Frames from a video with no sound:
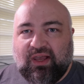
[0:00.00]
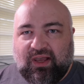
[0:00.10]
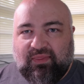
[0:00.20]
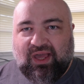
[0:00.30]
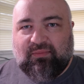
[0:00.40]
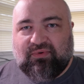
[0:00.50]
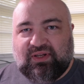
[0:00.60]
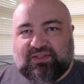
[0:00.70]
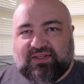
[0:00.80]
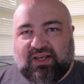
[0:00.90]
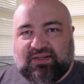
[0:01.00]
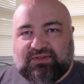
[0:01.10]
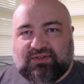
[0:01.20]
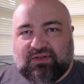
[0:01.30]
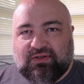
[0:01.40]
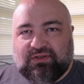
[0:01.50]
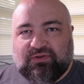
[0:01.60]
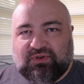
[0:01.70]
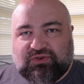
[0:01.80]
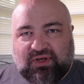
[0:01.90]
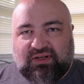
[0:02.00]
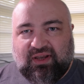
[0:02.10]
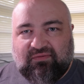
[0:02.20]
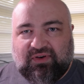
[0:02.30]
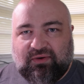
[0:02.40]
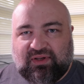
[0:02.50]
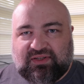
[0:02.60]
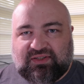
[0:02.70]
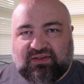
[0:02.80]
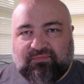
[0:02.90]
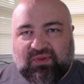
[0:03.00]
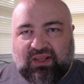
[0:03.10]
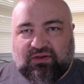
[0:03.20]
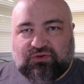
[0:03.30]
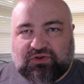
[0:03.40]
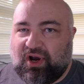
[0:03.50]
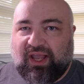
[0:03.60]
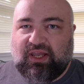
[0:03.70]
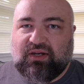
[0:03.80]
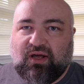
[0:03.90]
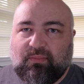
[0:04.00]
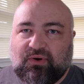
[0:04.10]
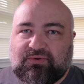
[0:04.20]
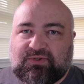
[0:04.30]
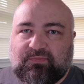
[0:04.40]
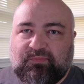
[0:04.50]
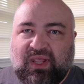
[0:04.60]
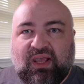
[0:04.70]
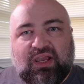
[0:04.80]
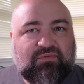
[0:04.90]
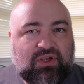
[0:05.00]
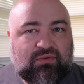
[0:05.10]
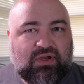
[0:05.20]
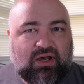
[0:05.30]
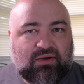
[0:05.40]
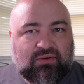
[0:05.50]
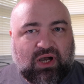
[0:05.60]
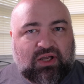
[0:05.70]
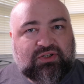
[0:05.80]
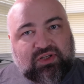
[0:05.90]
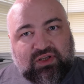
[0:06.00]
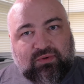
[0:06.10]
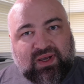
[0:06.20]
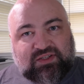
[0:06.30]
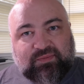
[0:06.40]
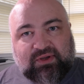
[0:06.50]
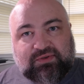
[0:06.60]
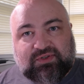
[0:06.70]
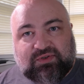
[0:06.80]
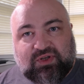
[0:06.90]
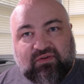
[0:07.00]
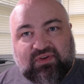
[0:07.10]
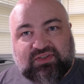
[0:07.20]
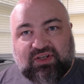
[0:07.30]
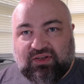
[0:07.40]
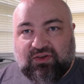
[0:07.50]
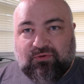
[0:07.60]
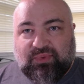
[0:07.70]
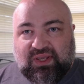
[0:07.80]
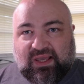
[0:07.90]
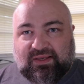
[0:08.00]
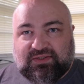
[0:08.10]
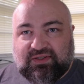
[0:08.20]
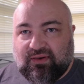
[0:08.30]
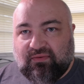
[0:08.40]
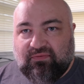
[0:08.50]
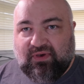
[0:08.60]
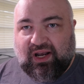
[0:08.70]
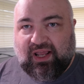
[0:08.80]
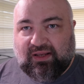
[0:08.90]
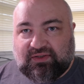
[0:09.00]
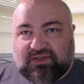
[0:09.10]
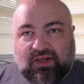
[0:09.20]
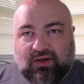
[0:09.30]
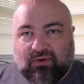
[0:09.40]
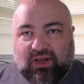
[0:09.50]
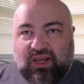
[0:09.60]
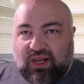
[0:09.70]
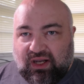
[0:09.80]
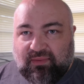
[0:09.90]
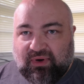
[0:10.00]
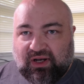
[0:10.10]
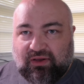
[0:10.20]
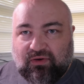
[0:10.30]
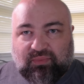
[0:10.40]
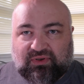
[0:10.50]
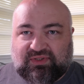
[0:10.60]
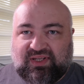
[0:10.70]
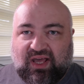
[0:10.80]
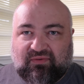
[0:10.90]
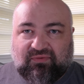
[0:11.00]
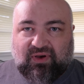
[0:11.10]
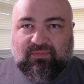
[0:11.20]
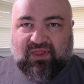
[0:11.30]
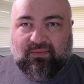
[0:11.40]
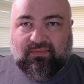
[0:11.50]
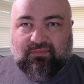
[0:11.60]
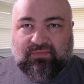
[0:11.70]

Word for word: And that brings us to a trend I've noticed in tracking numbers. If you go to US Postal Service, UPS, FedEx, or anybody who pulls data from them,